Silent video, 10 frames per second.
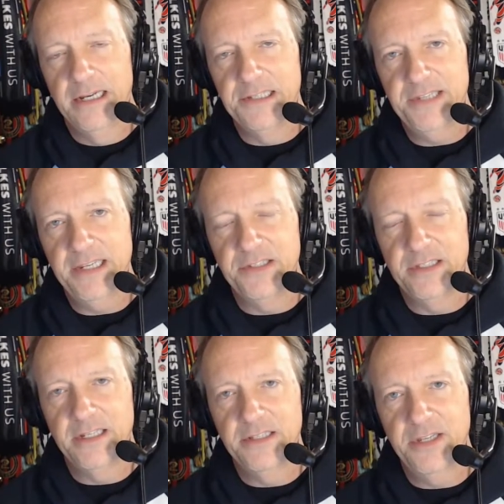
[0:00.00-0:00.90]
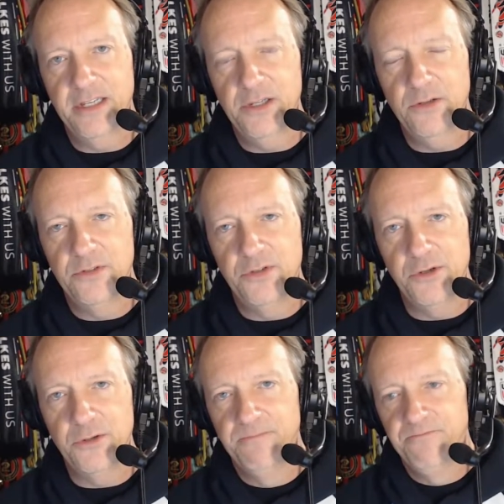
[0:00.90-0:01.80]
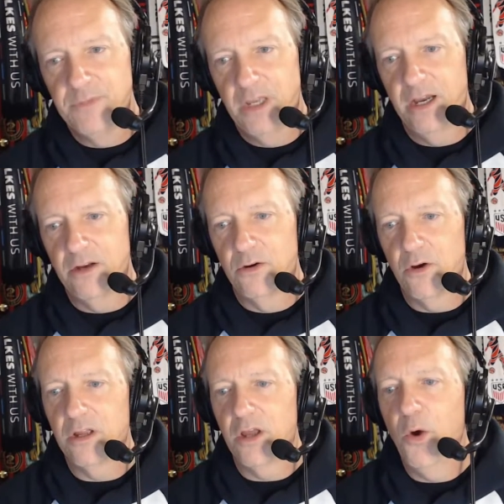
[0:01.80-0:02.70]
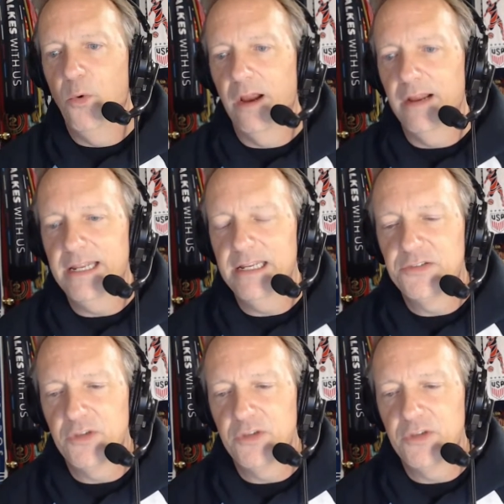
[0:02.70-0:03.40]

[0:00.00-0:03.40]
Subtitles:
season continue to go where it is.